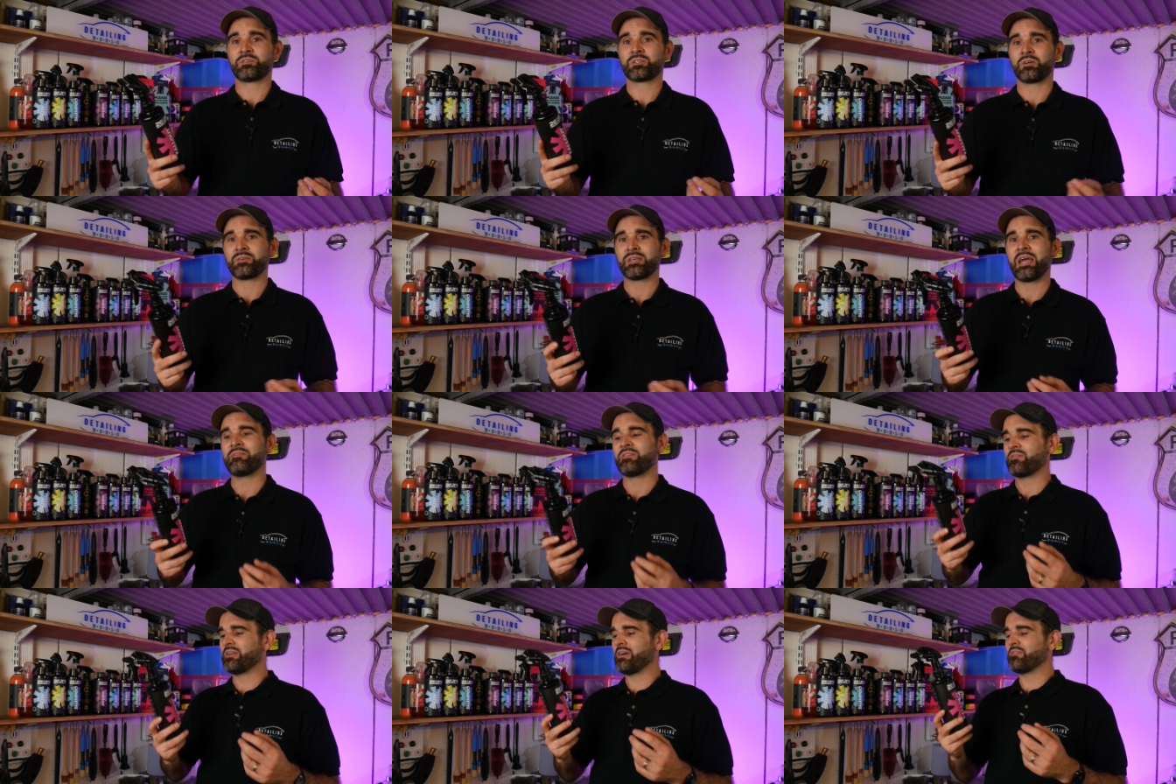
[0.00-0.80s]
So yeah, if
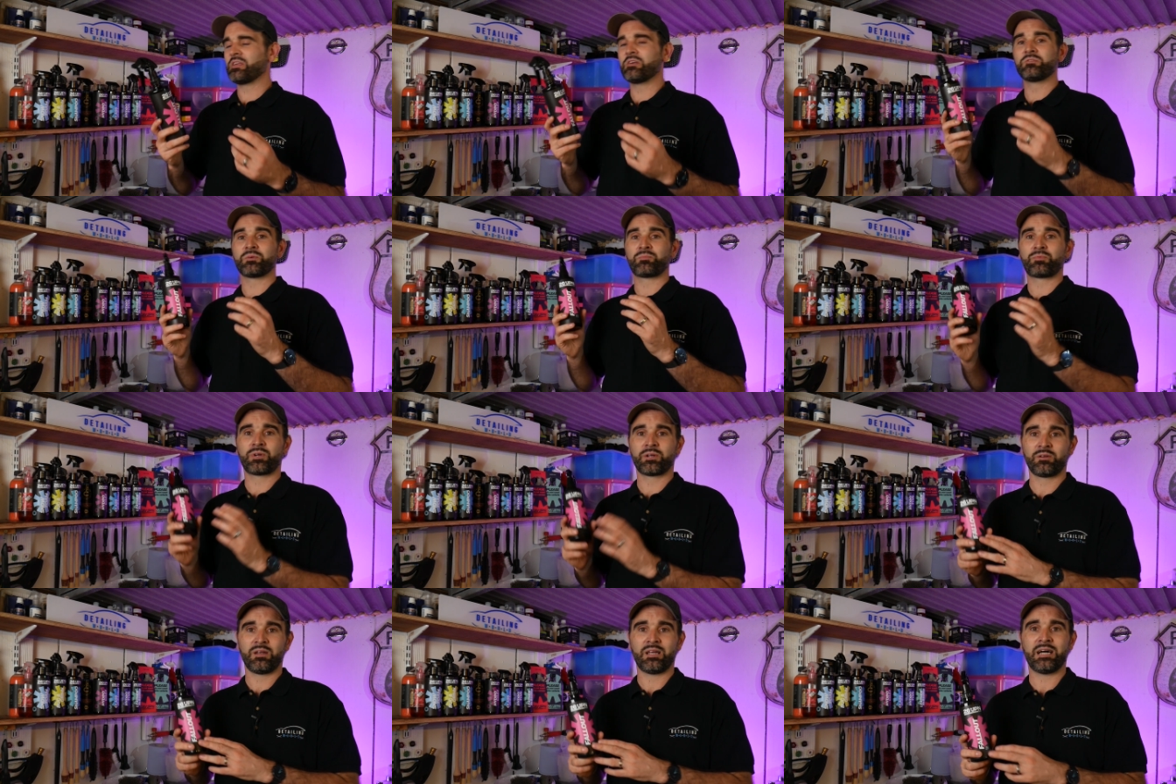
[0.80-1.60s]
you've never used a
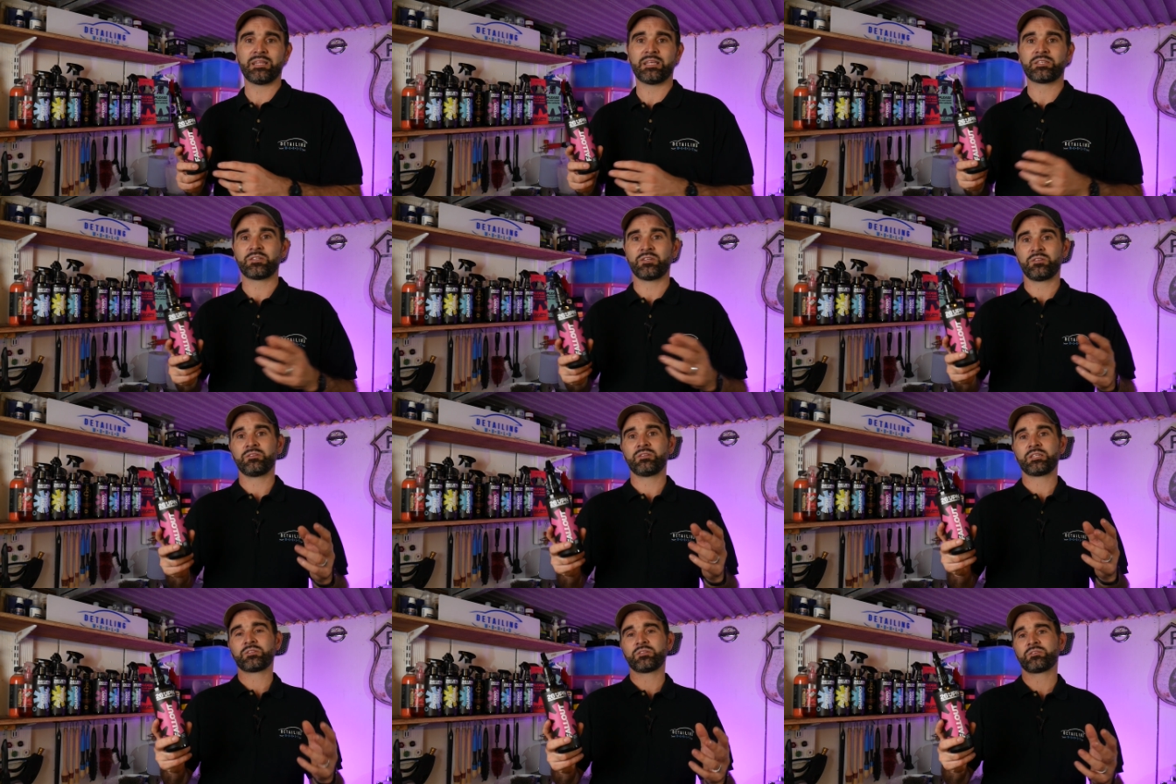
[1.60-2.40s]
product like this
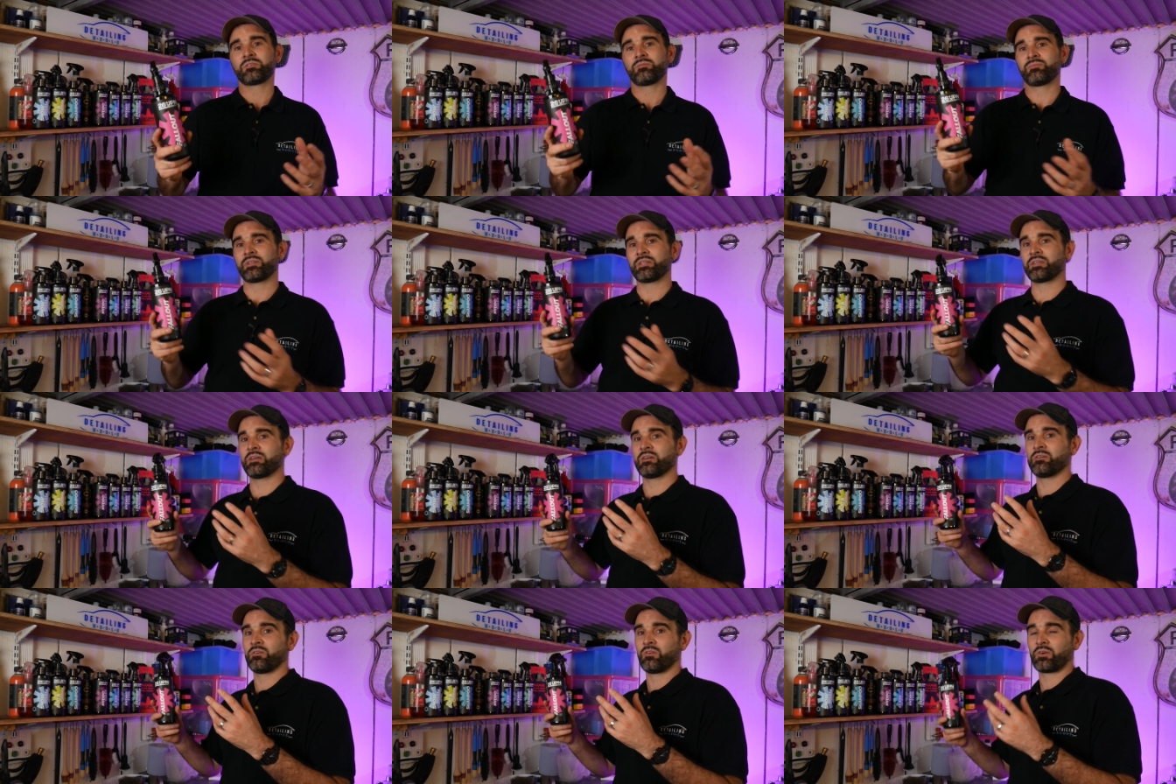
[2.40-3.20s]
and this is something
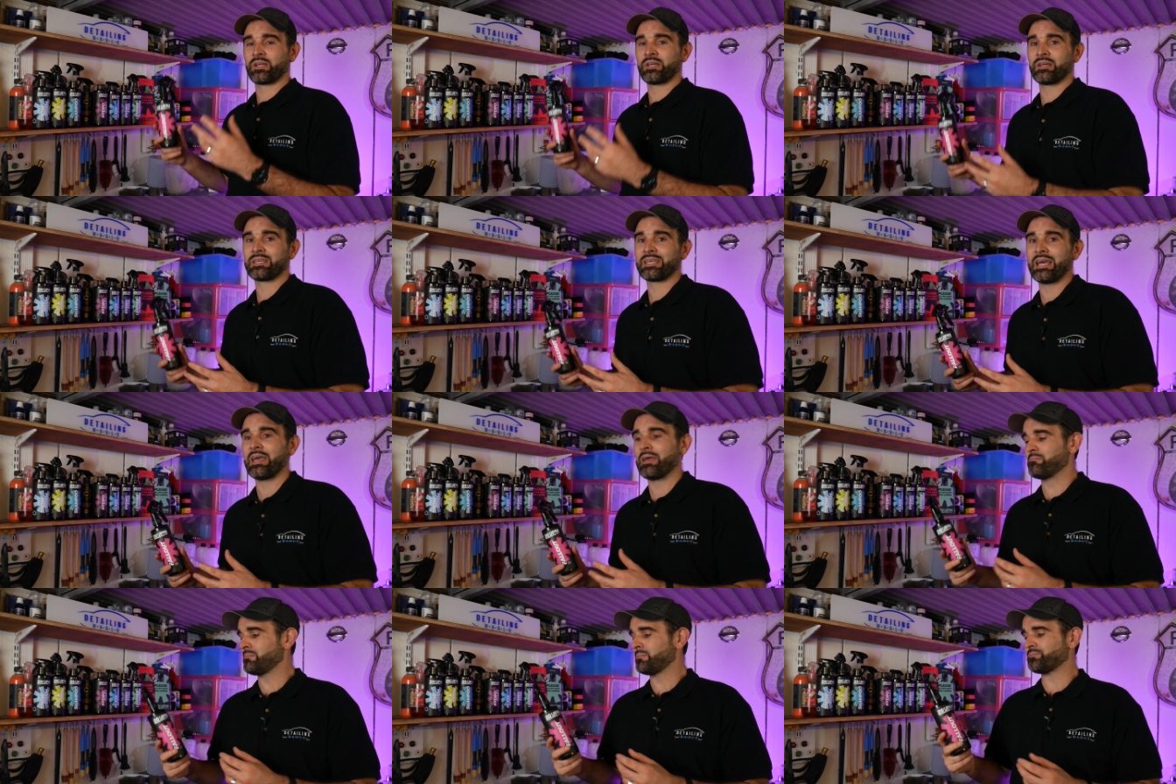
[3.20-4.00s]
you're looking at
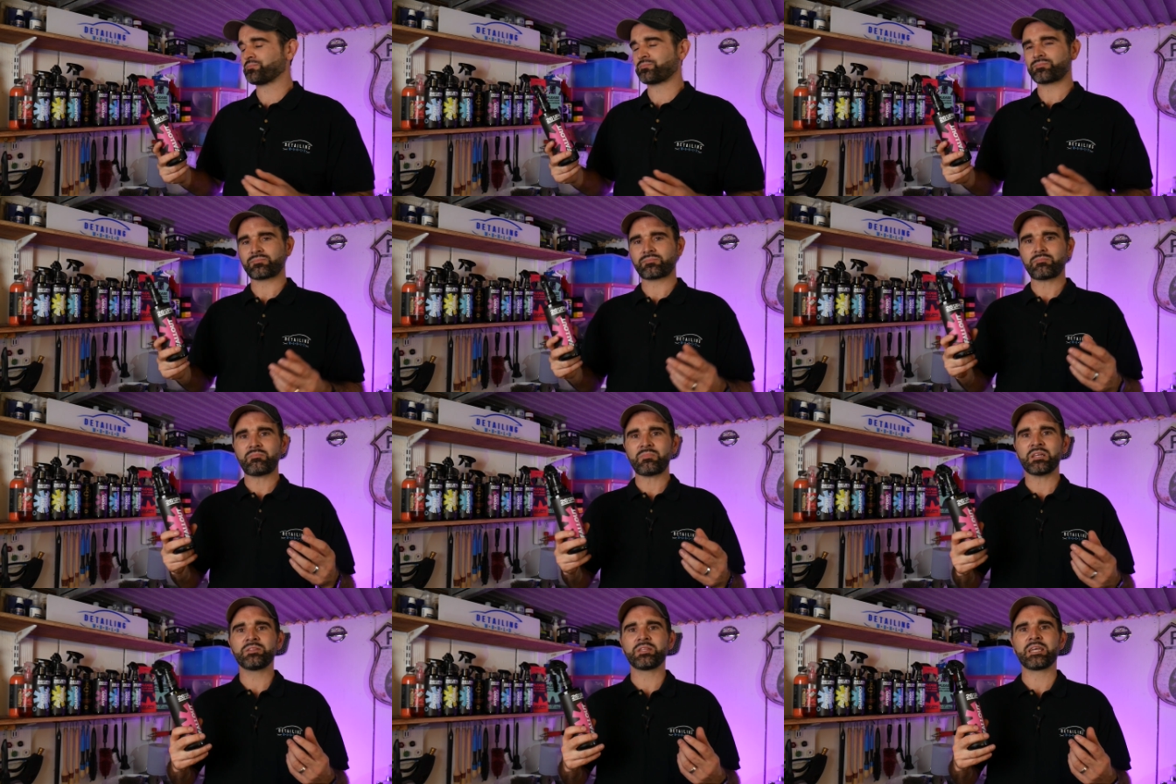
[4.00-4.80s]
getting,
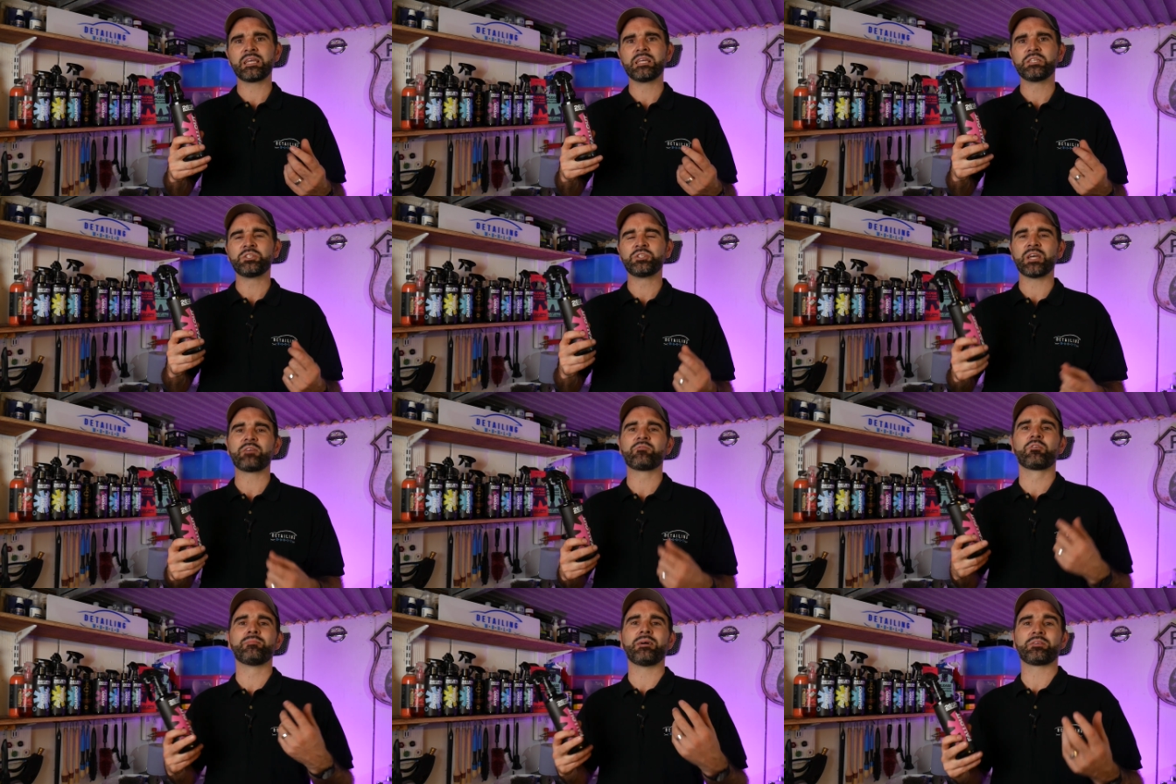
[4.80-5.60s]
the
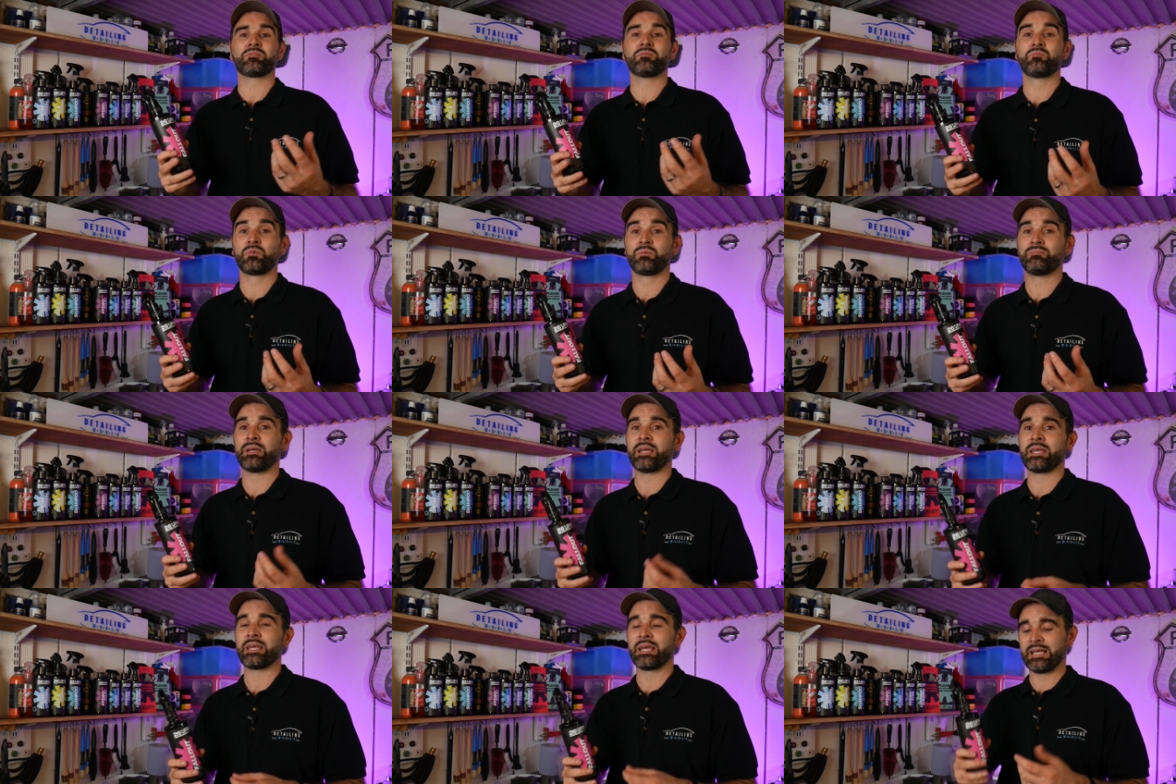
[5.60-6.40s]
general method would
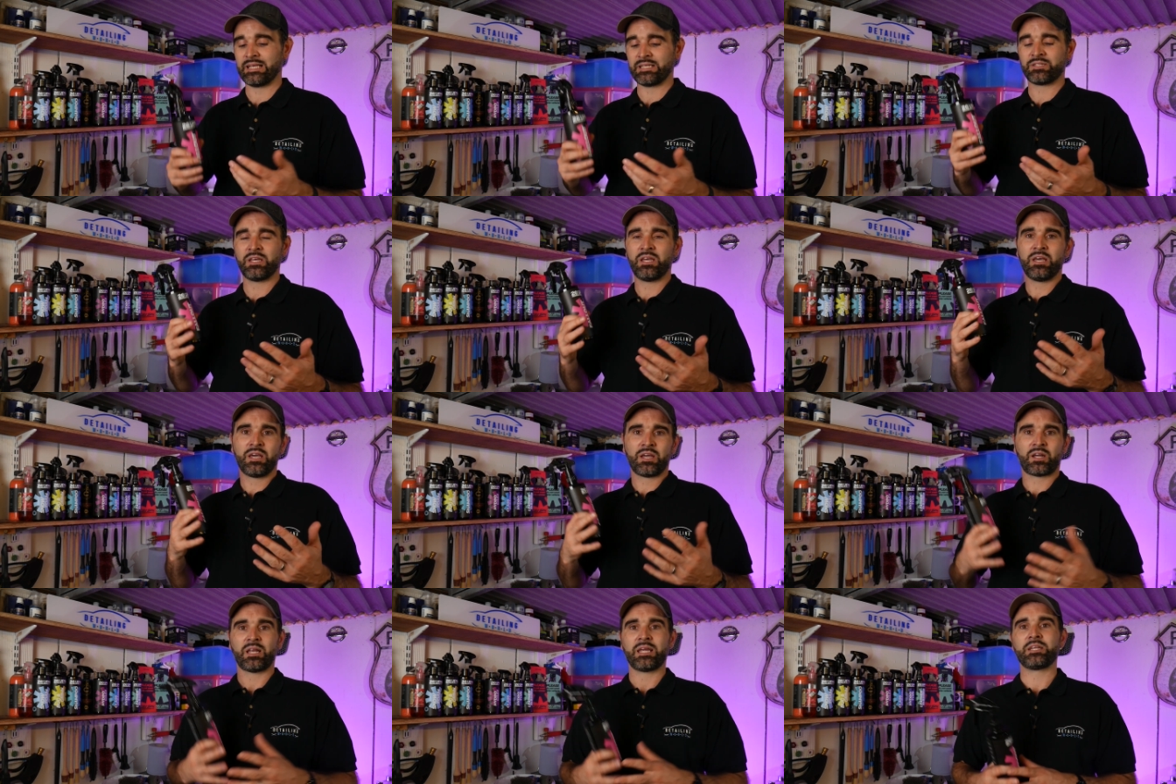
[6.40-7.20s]
be is
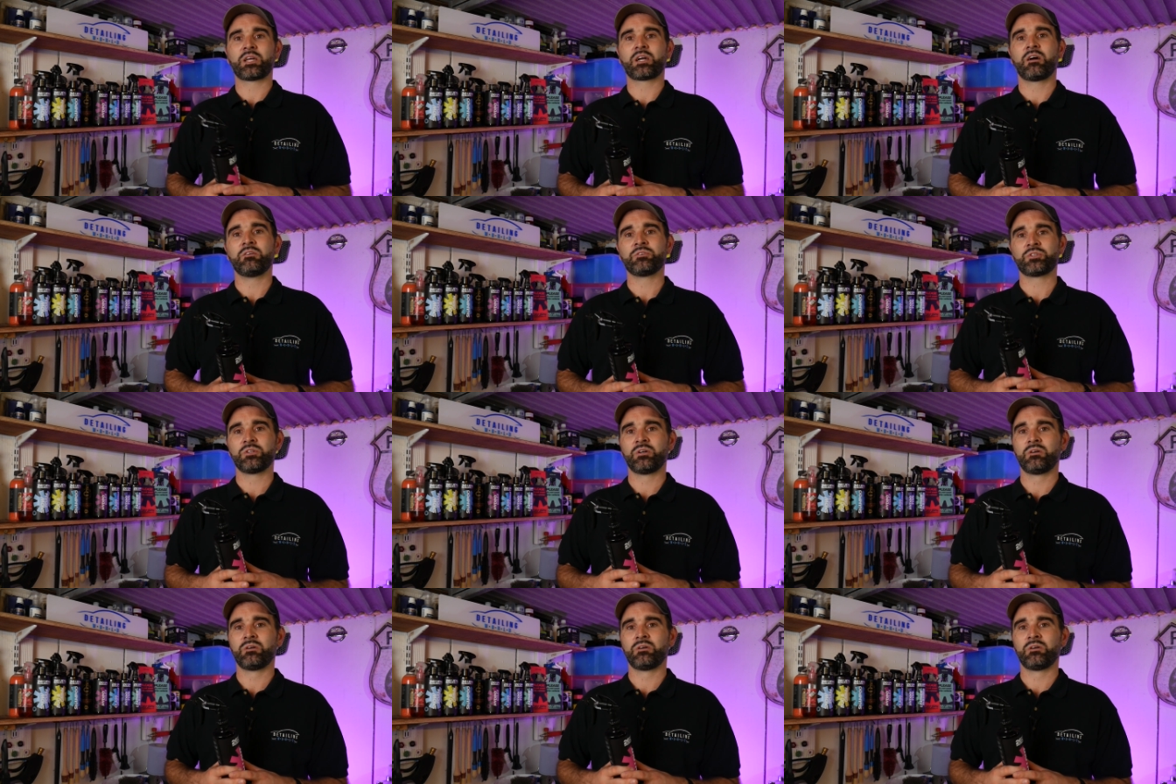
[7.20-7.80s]
clean your car as you